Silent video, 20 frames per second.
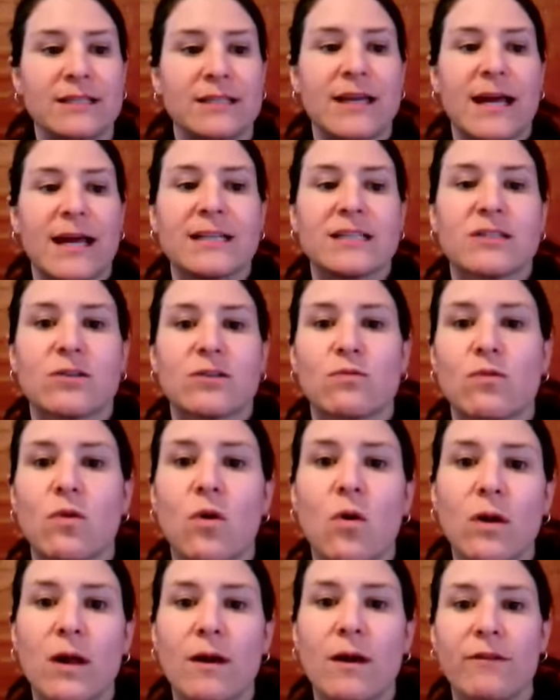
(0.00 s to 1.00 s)
And that's the
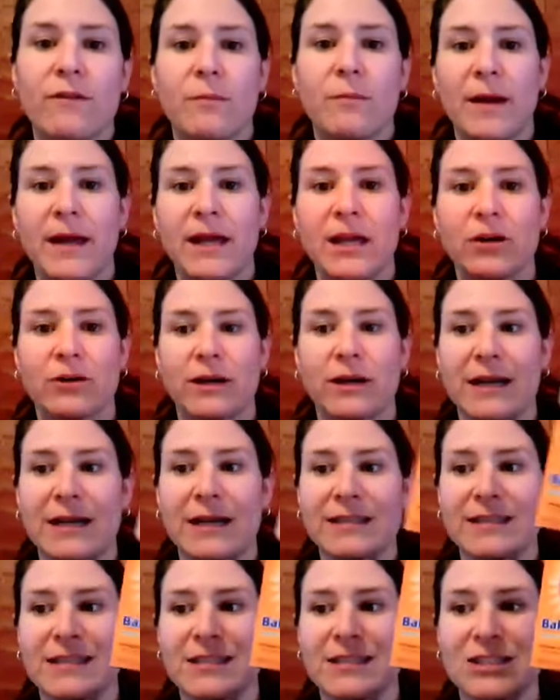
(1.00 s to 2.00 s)
role of the
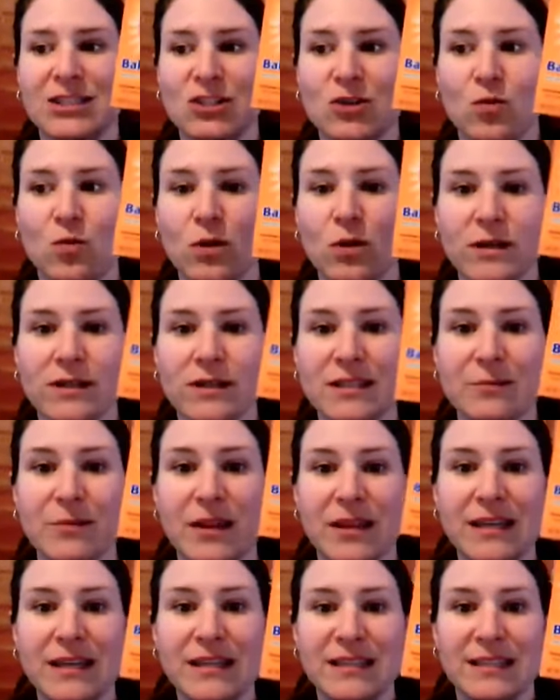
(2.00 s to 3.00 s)
pancreas. It squirts some
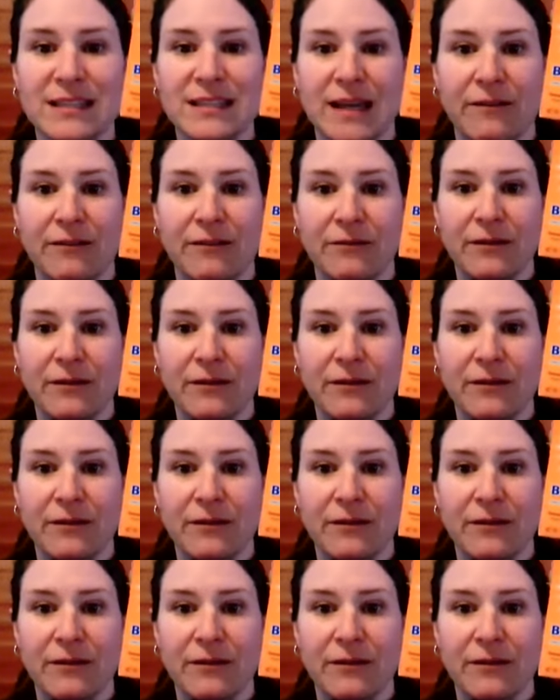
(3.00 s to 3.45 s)
of this stuff